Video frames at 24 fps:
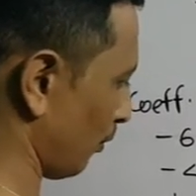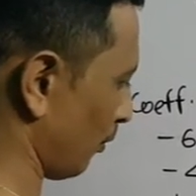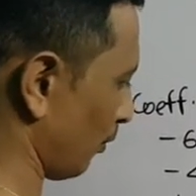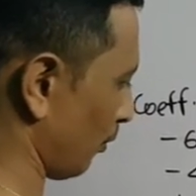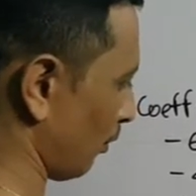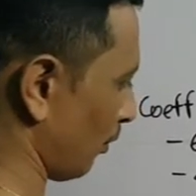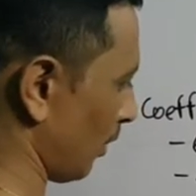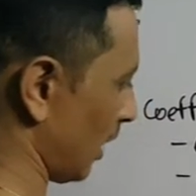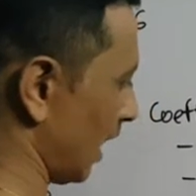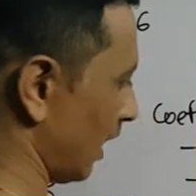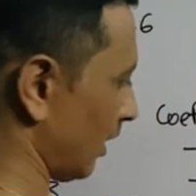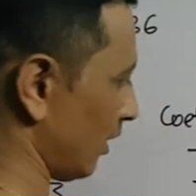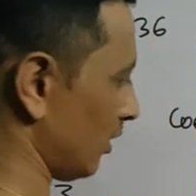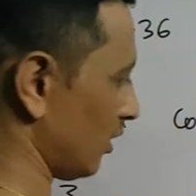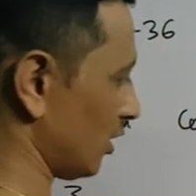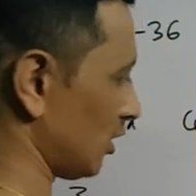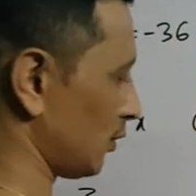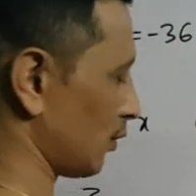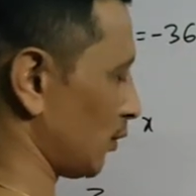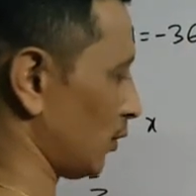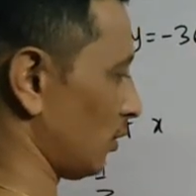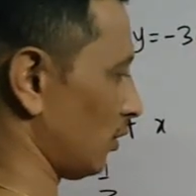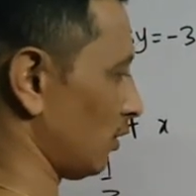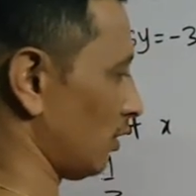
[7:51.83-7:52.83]
minus
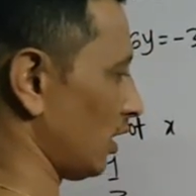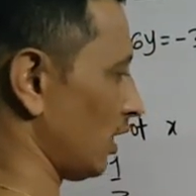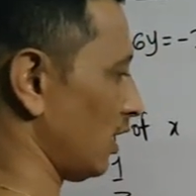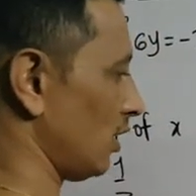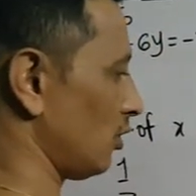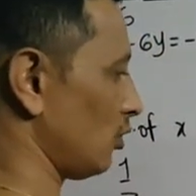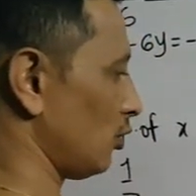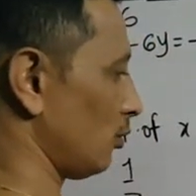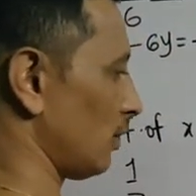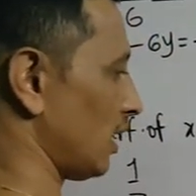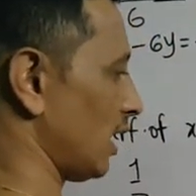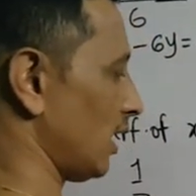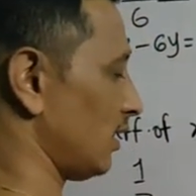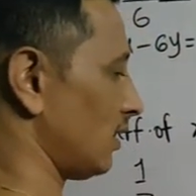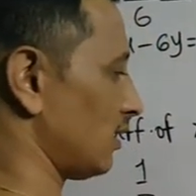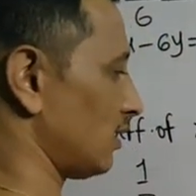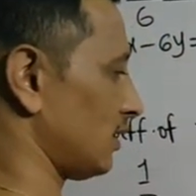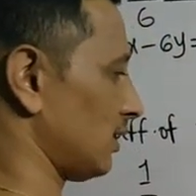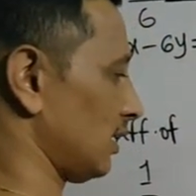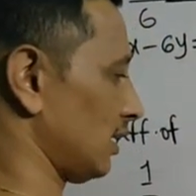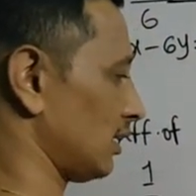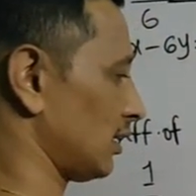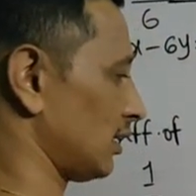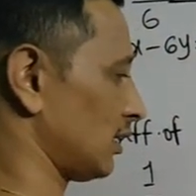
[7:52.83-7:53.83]
4 into minus
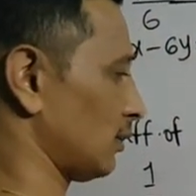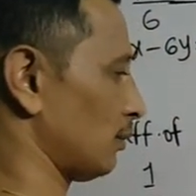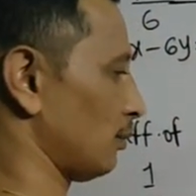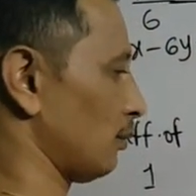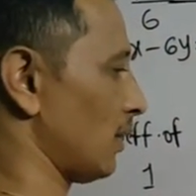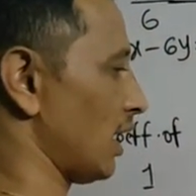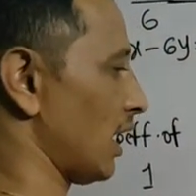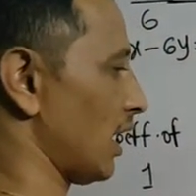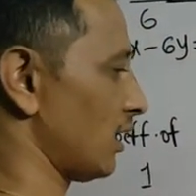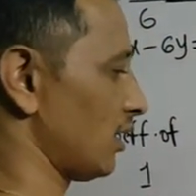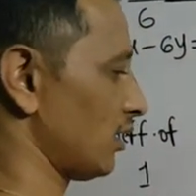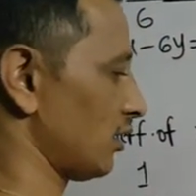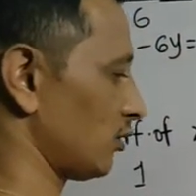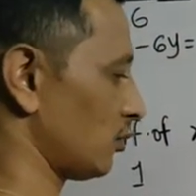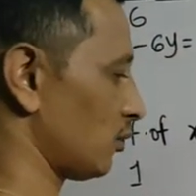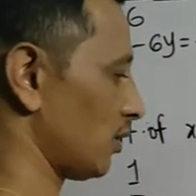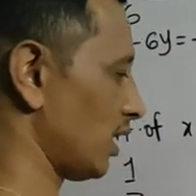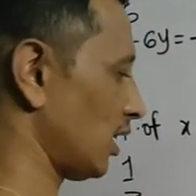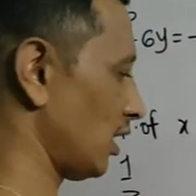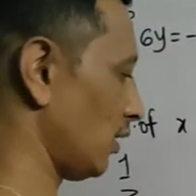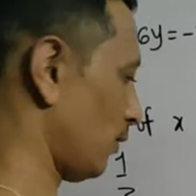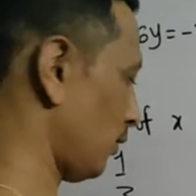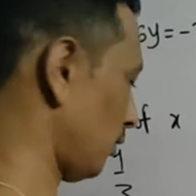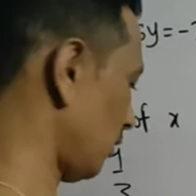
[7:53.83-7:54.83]
6 minus
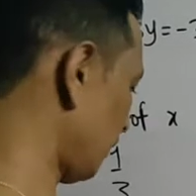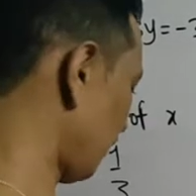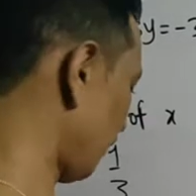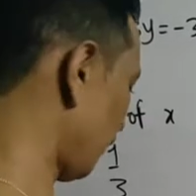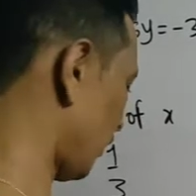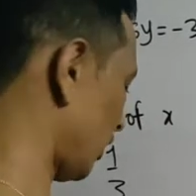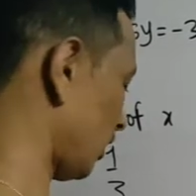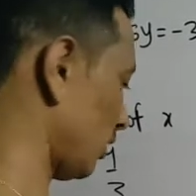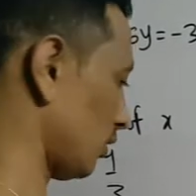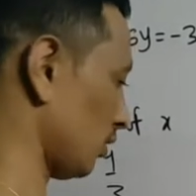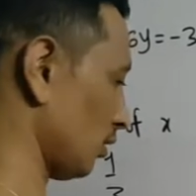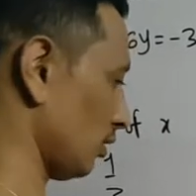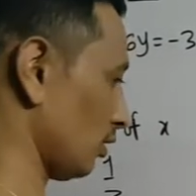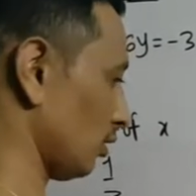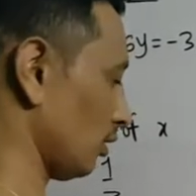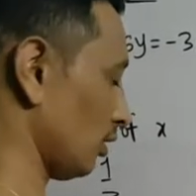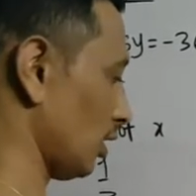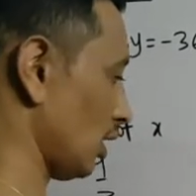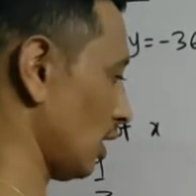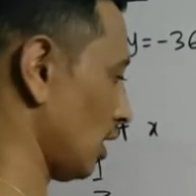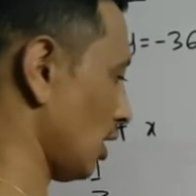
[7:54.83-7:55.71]
24. So